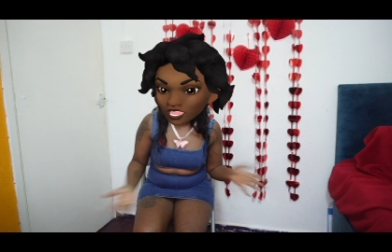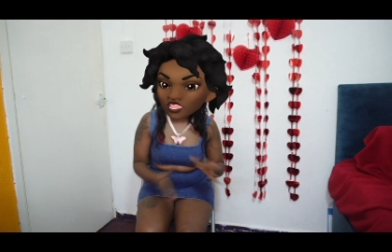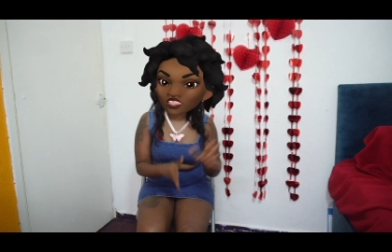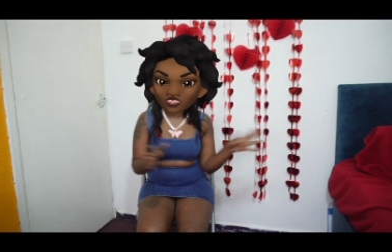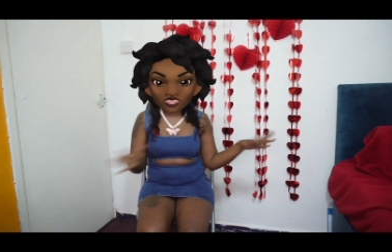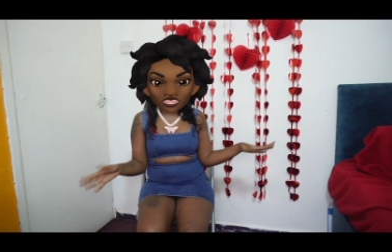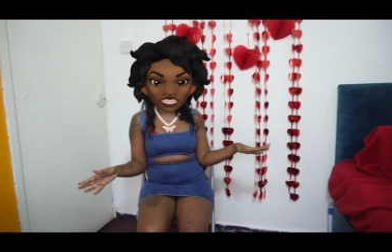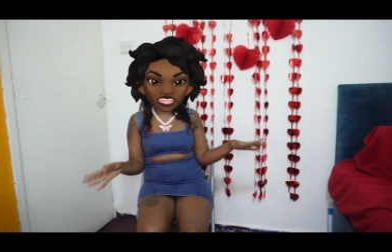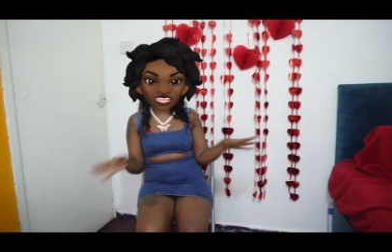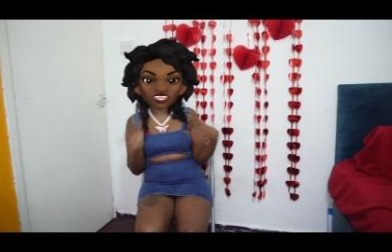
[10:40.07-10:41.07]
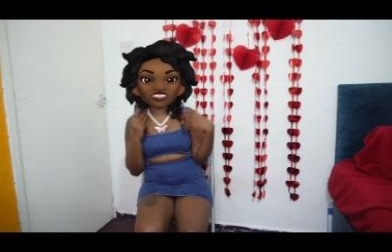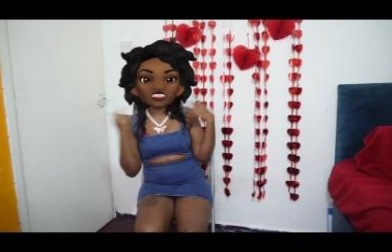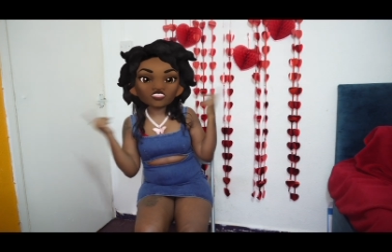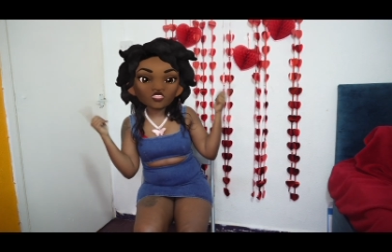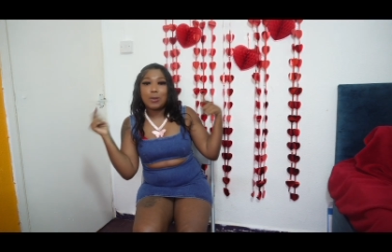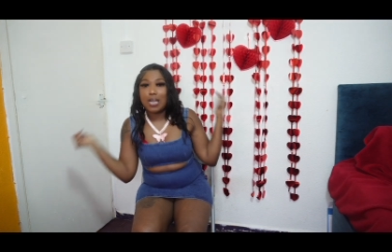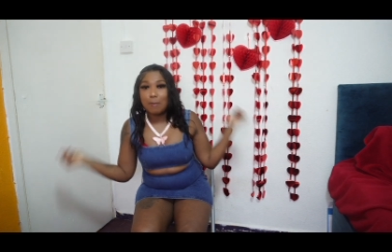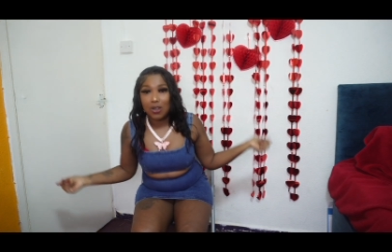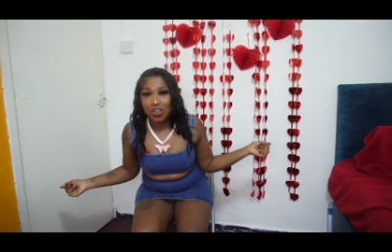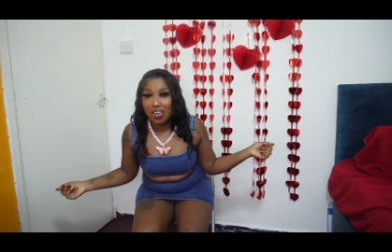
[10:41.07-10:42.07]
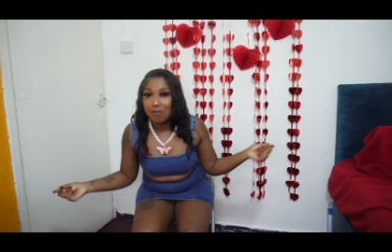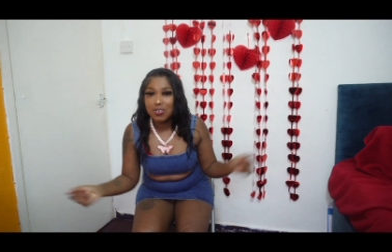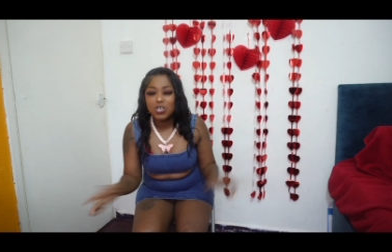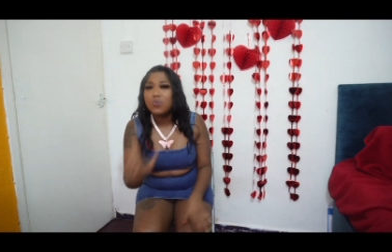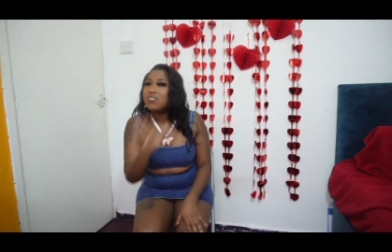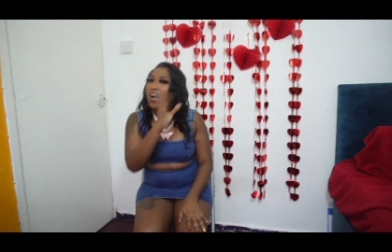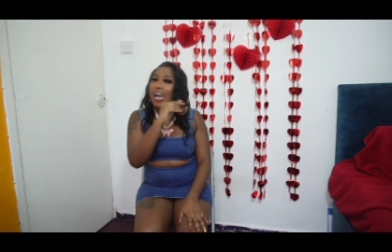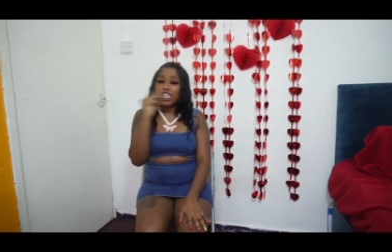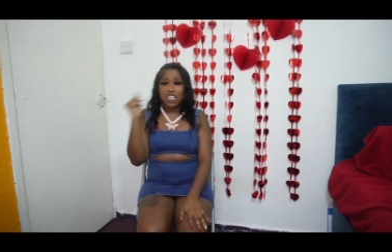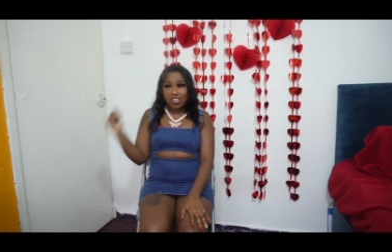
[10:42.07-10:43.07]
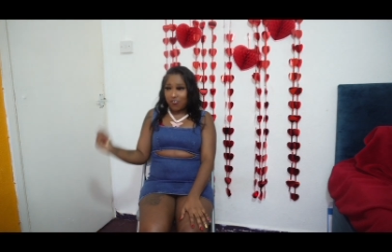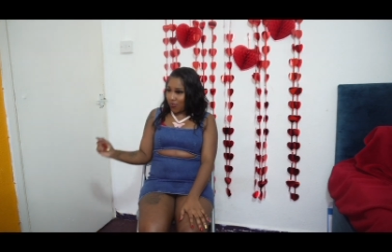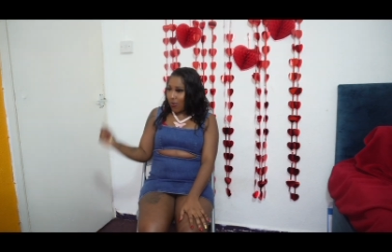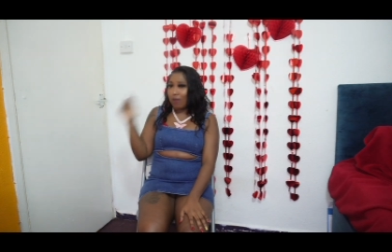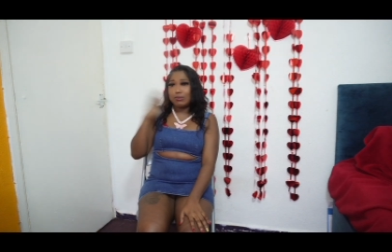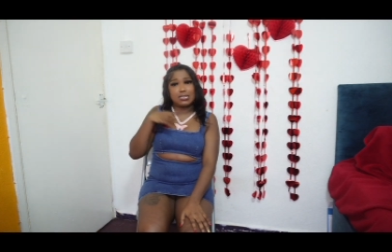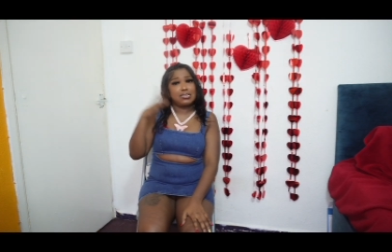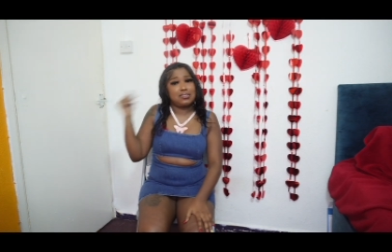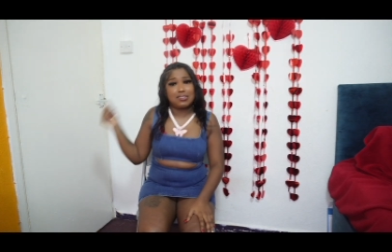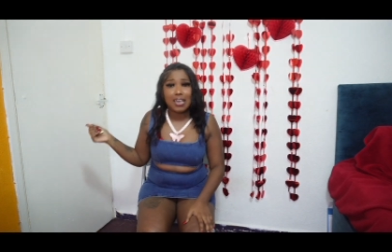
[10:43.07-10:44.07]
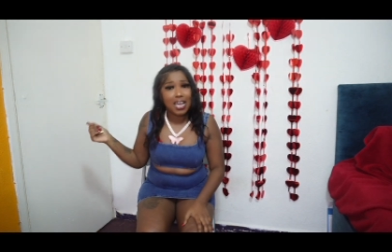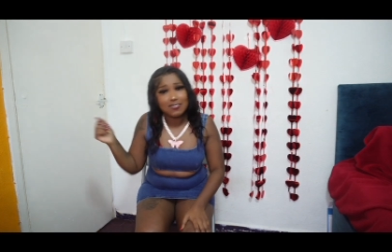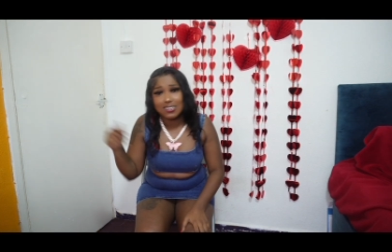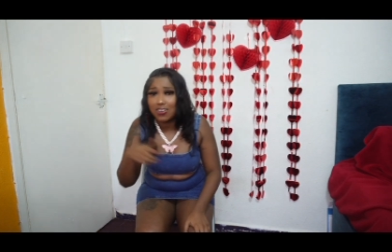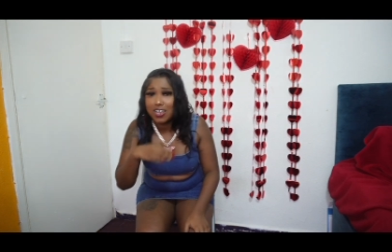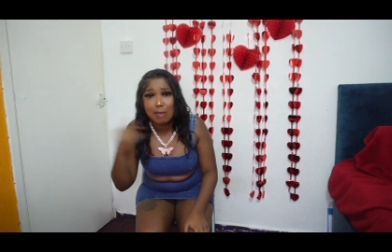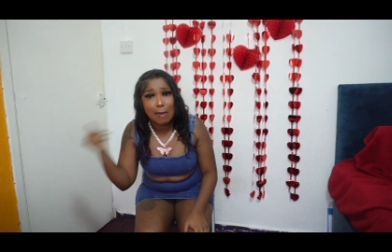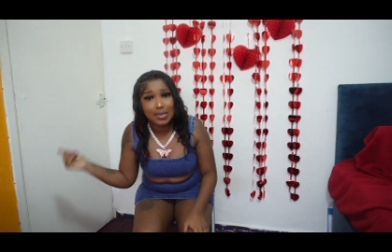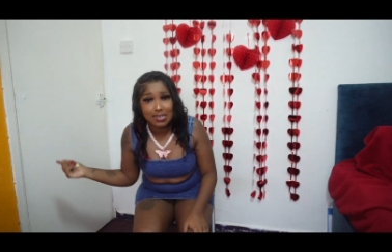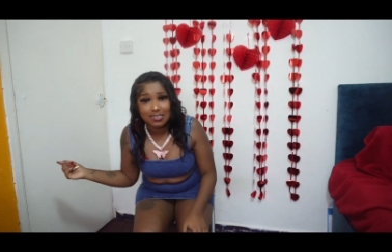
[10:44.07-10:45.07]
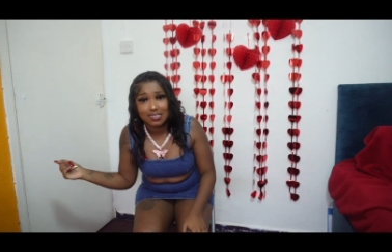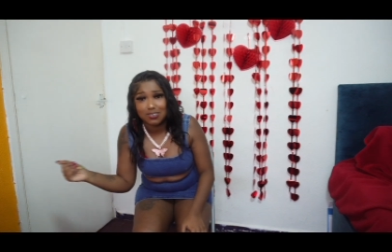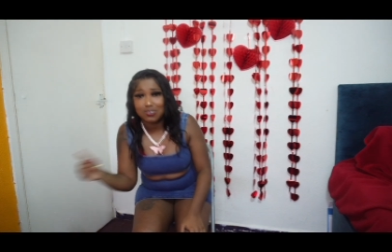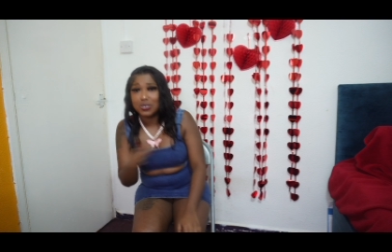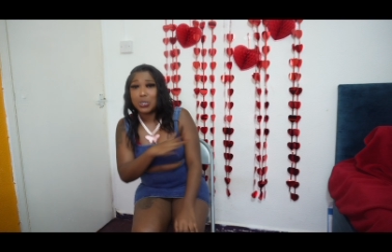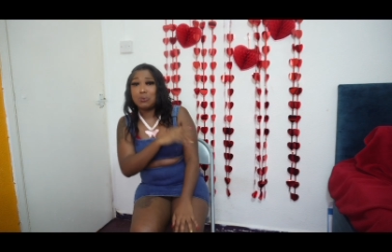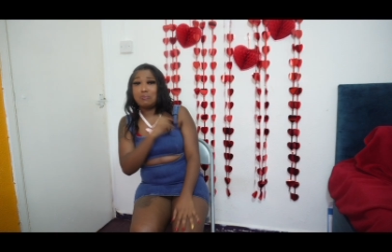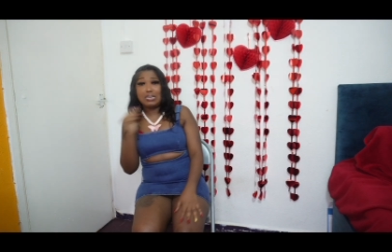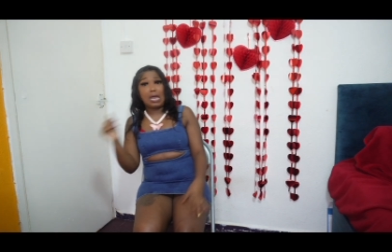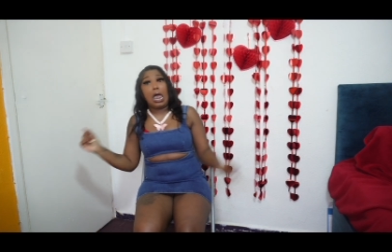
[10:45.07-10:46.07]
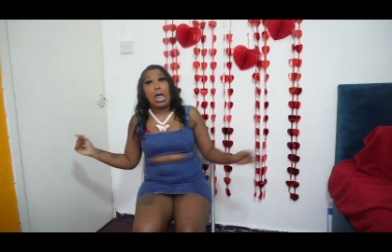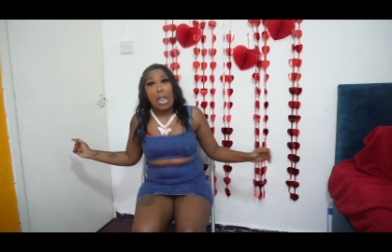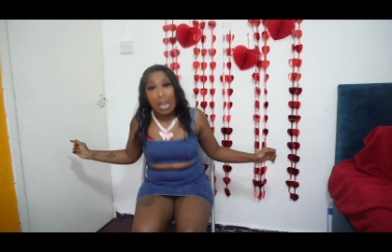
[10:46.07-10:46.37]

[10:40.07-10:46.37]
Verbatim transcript: on holiday? Comment down below. You actually thought I was gonna sit there and tell you my business on social media.